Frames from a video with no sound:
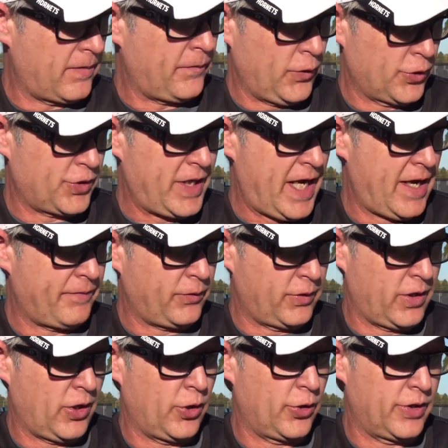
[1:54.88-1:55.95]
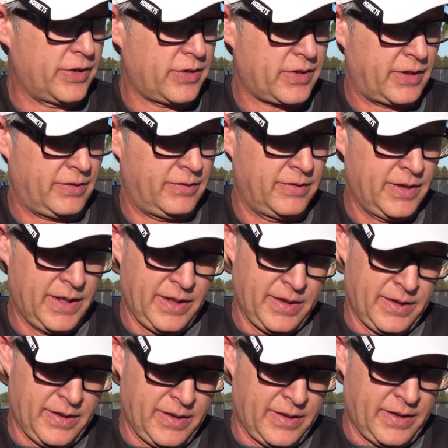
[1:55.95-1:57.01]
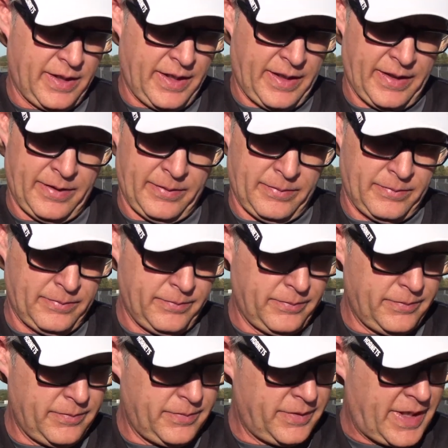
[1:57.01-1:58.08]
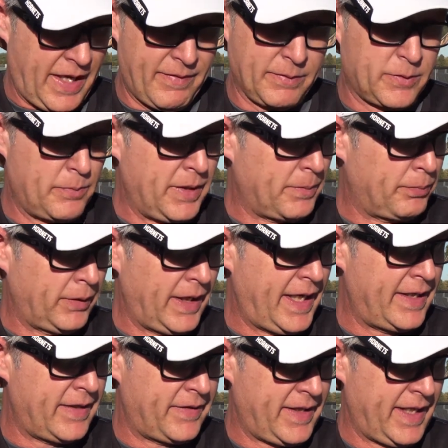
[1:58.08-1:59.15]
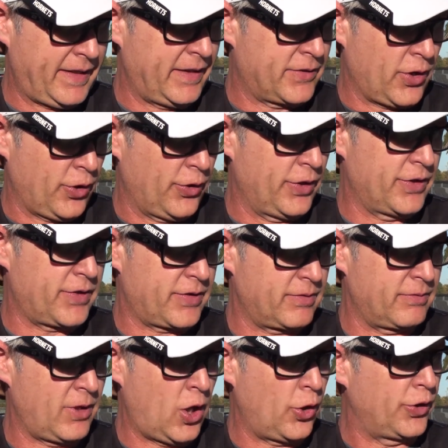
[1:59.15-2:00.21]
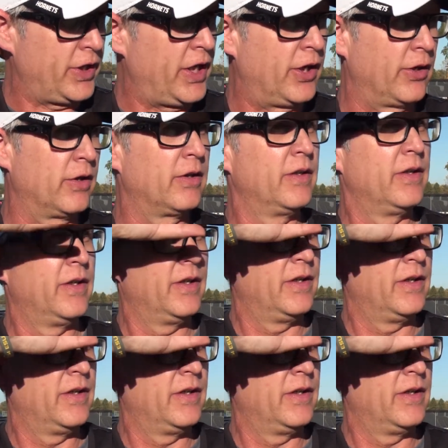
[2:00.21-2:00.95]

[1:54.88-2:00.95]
First half has hurt us. And gave up the big play, the thing that's hurt us all year.